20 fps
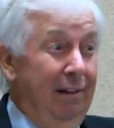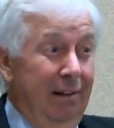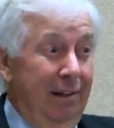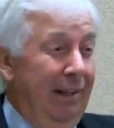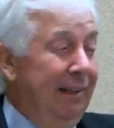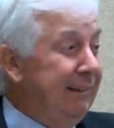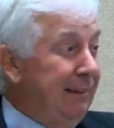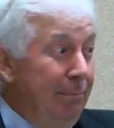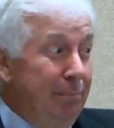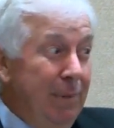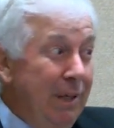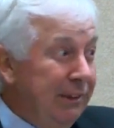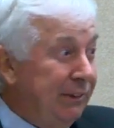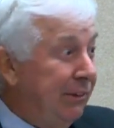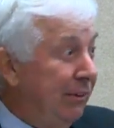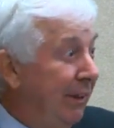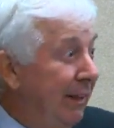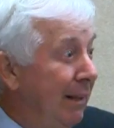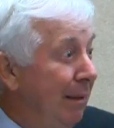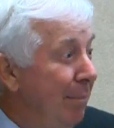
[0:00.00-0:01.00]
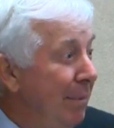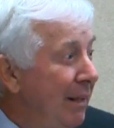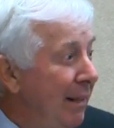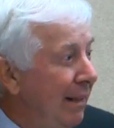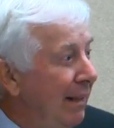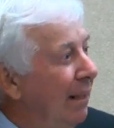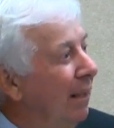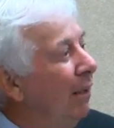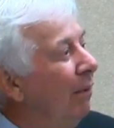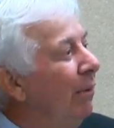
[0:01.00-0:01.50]
That's a mystery to
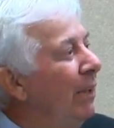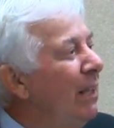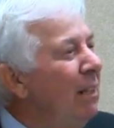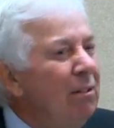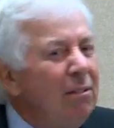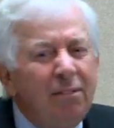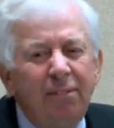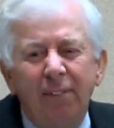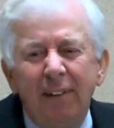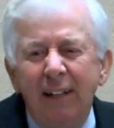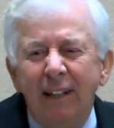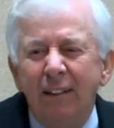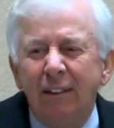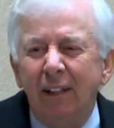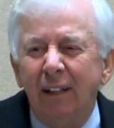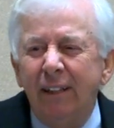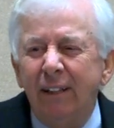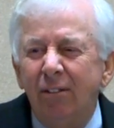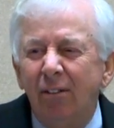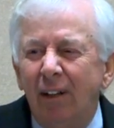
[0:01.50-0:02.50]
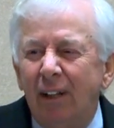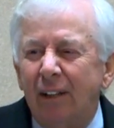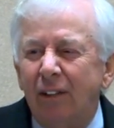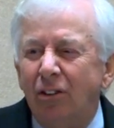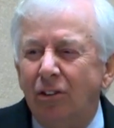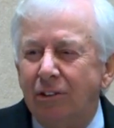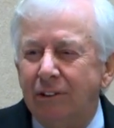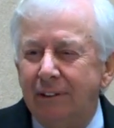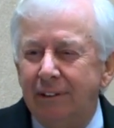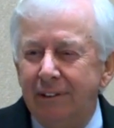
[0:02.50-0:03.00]
me. Financial aid
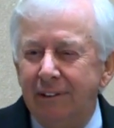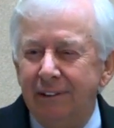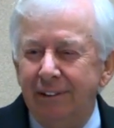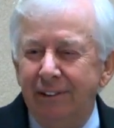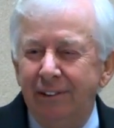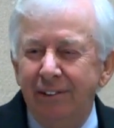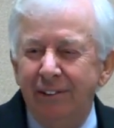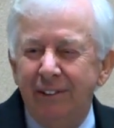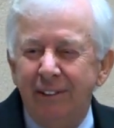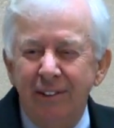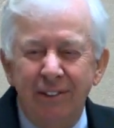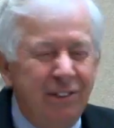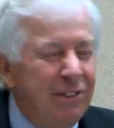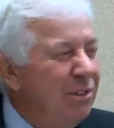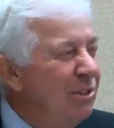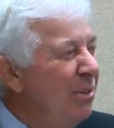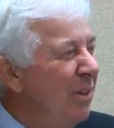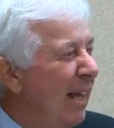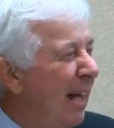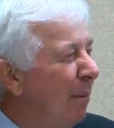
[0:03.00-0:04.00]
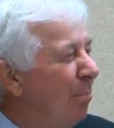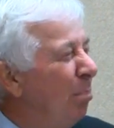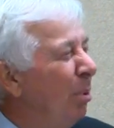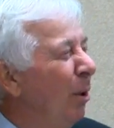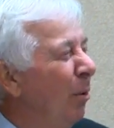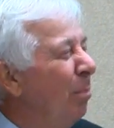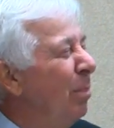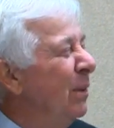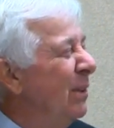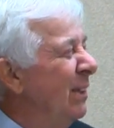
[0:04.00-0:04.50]
directors used to do that
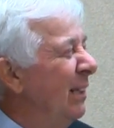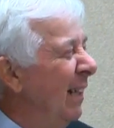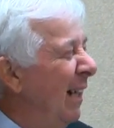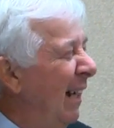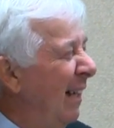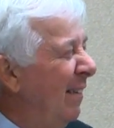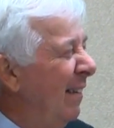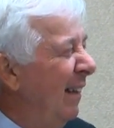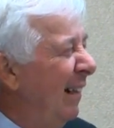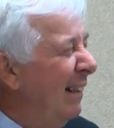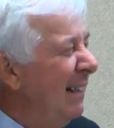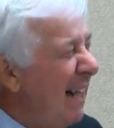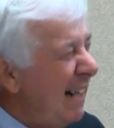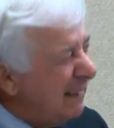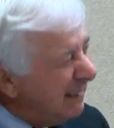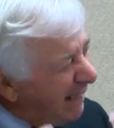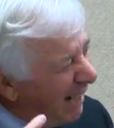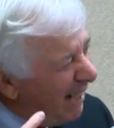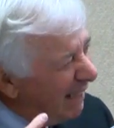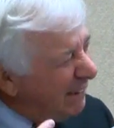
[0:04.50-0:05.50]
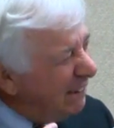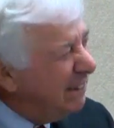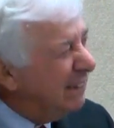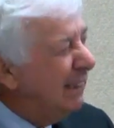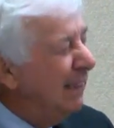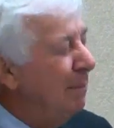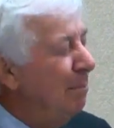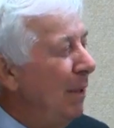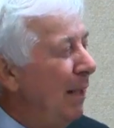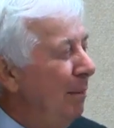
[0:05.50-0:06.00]
purposely, I think. Not
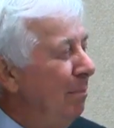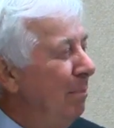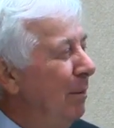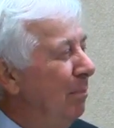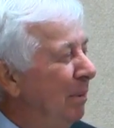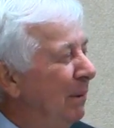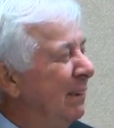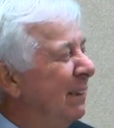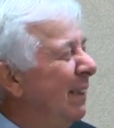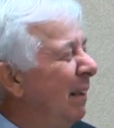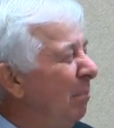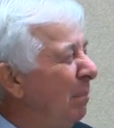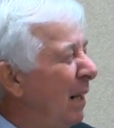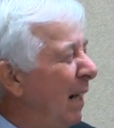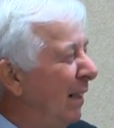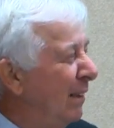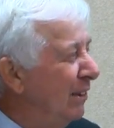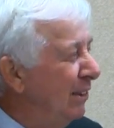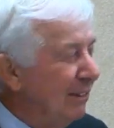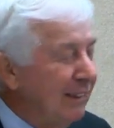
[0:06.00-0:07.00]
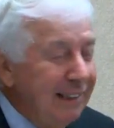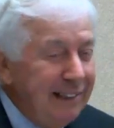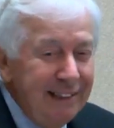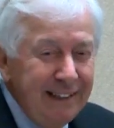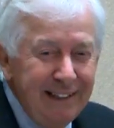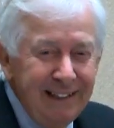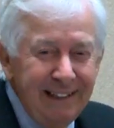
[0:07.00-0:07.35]
consciously maybe, but subconsciously.